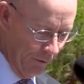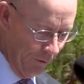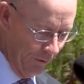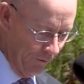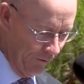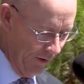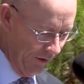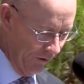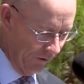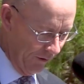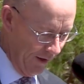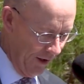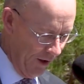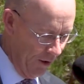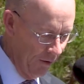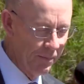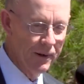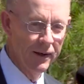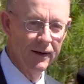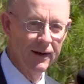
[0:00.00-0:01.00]
to officially
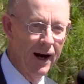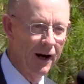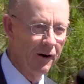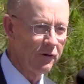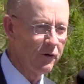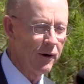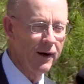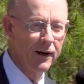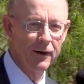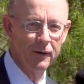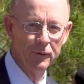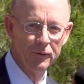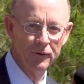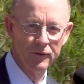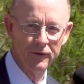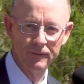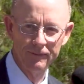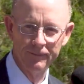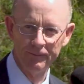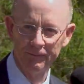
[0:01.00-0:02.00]
open our
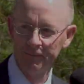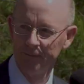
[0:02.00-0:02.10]
trails.